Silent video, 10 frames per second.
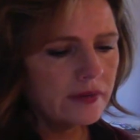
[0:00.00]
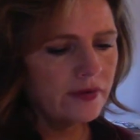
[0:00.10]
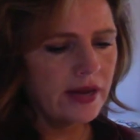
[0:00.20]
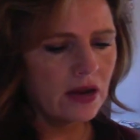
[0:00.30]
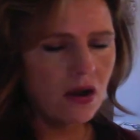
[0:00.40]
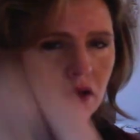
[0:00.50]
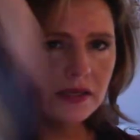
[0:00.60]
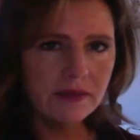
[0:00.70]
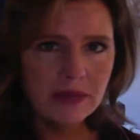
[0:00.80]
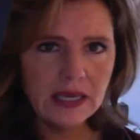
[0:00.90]
They're not
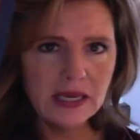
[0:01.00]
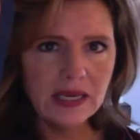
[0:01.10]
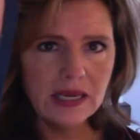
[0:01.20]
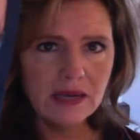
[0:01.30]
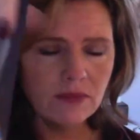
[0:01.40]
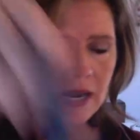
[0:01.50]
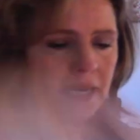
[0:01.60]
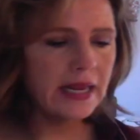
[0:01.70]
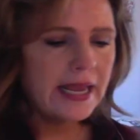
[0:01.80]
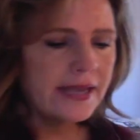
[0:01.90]
calling me, right?
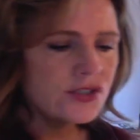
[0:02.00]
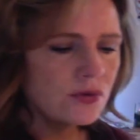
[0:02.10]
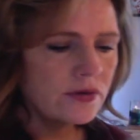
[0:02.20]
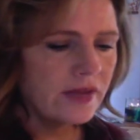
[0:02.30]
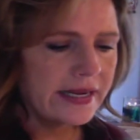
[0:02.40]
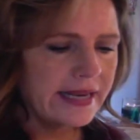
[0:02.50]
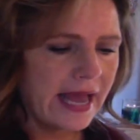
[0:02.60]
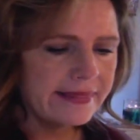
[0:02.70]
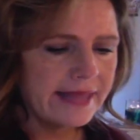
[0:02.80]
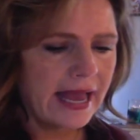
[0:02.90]
It's sort of like
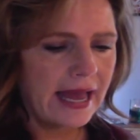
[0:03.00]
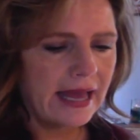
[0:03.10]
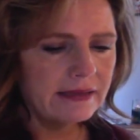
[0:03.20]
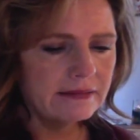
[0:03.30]
not that.